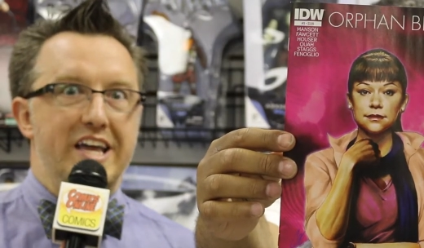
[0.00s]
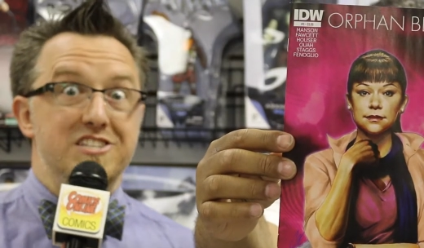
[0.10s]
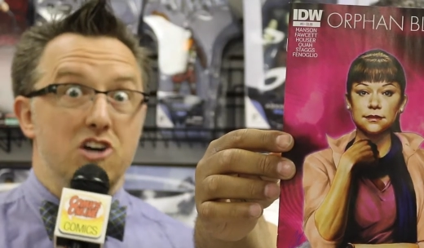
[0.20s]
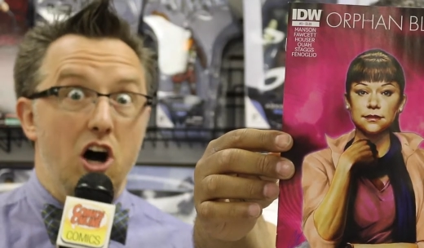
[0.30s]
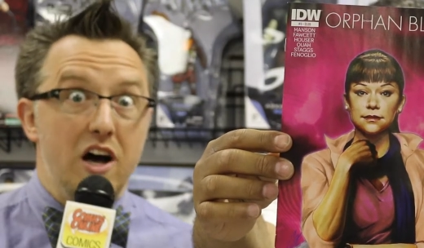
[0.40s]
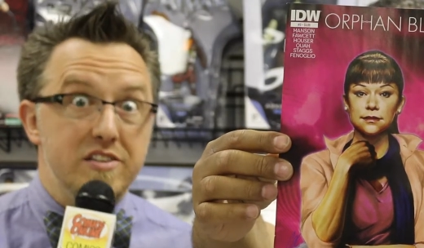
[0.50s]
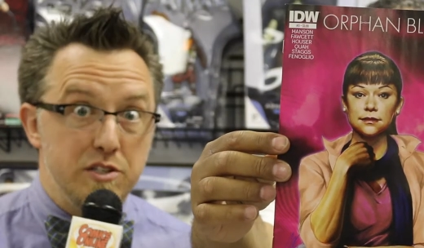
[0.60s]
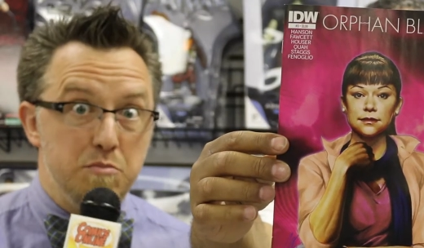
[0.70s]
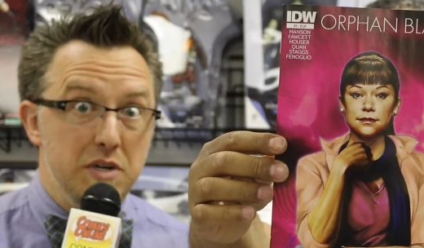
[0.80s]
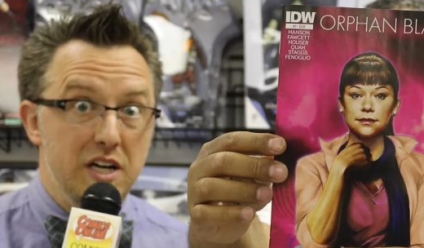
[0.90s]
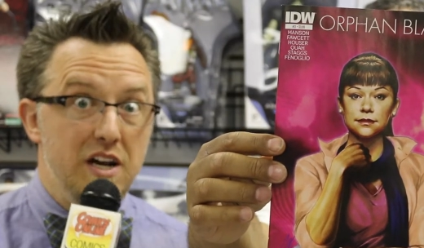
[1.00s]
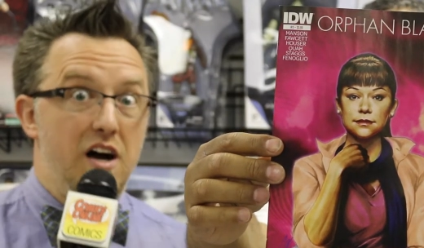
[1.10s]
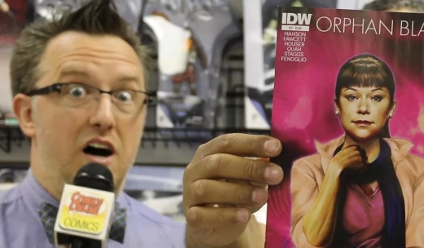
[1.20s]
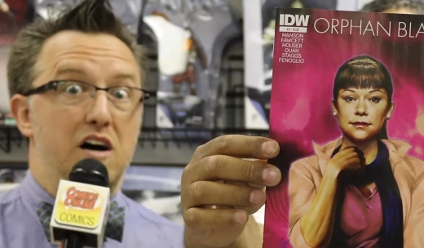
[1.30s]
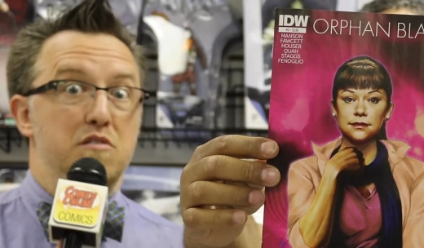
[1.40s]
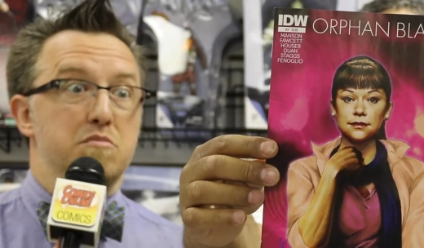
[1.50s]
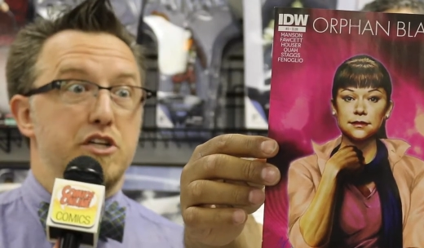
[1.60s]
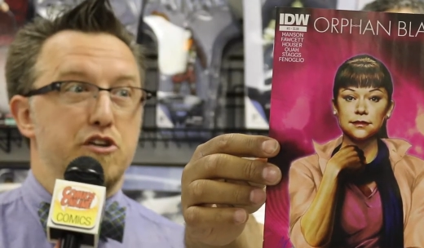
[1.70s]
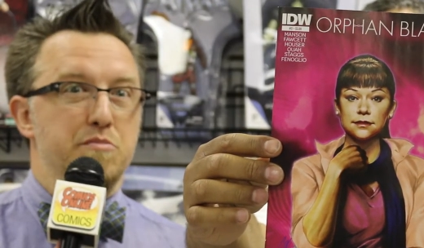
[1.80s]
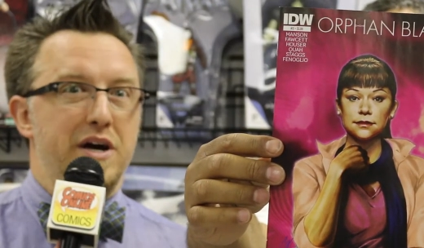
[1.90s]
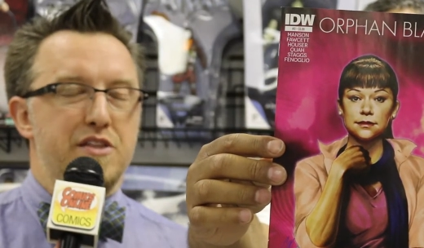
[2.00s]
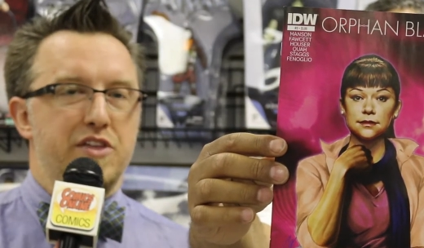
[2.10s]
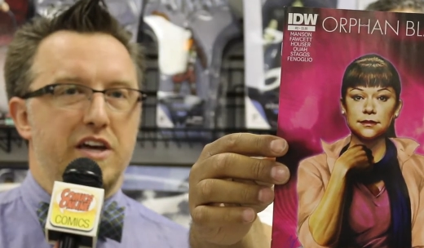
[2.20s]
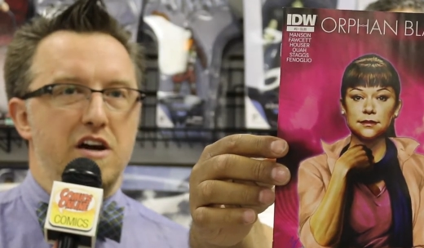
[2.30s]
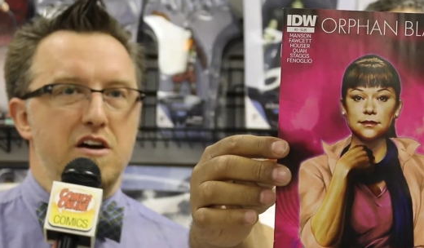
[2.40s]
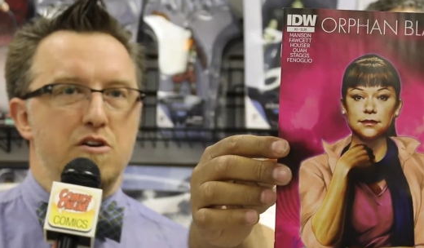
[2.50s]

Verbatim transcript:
Speaker 1: is awesome. You might think, in